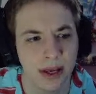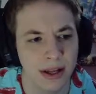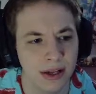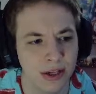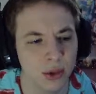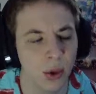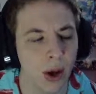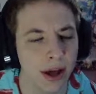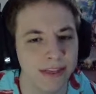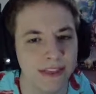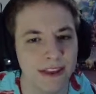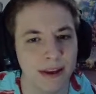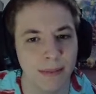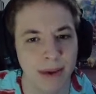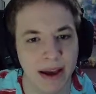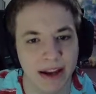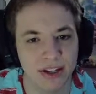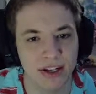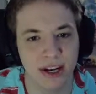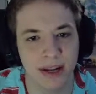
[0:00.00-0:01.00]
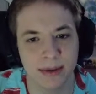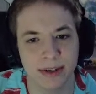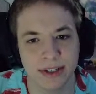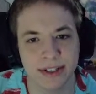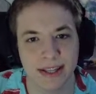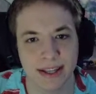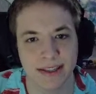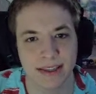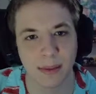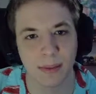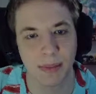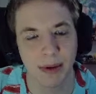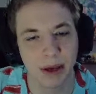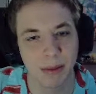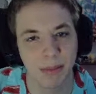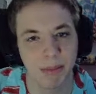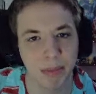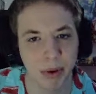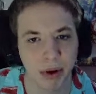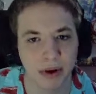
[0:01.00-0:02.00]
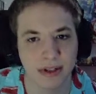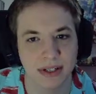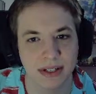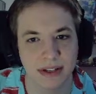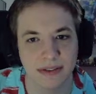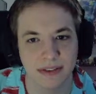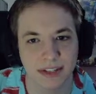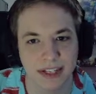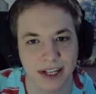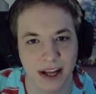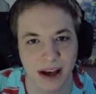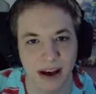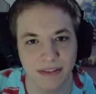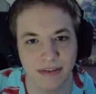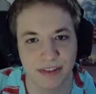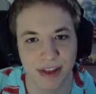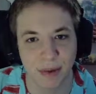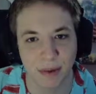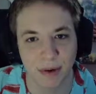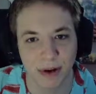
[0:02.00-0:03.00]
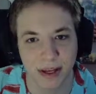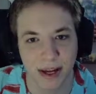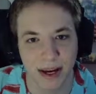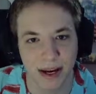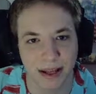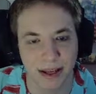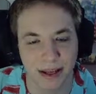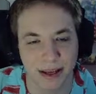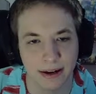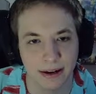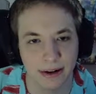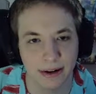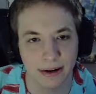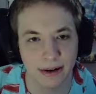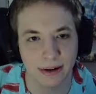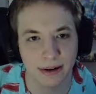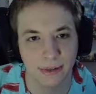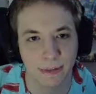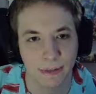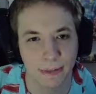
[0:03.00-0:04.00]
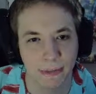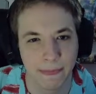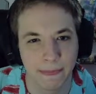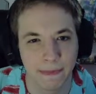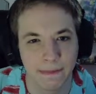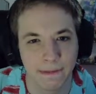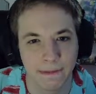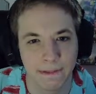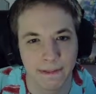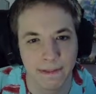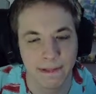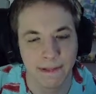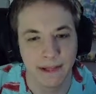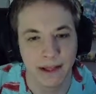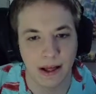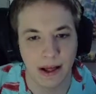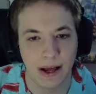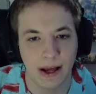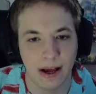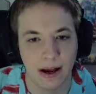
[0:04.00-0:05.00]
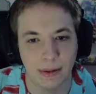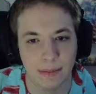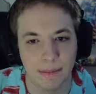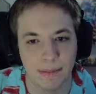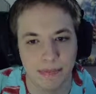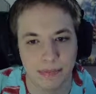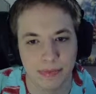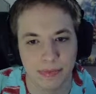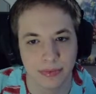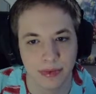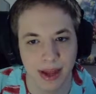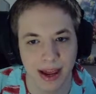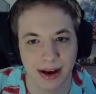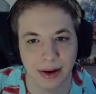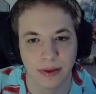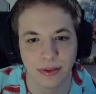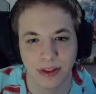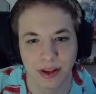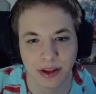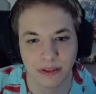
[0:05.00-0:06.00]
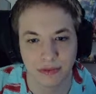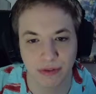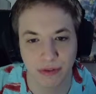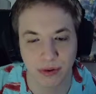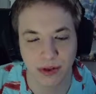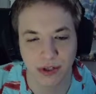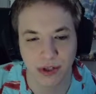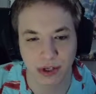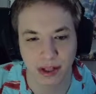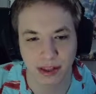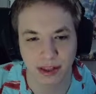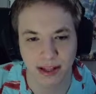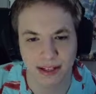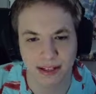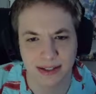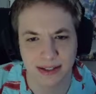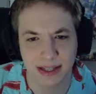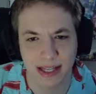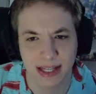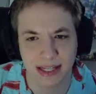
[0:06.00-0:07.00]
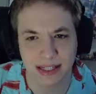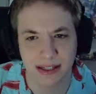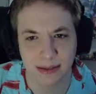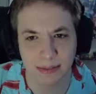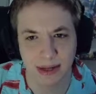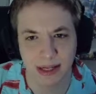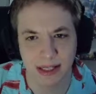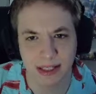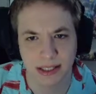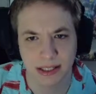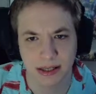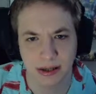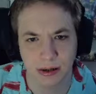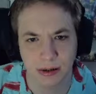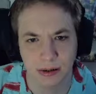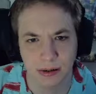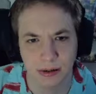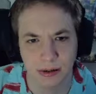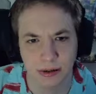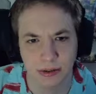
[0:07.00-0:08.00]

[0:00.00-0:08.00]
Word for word: So I think magic damage is like the big burst of stuff that we're getting here. Um, I don't think, unfortunately, that's that's the best though.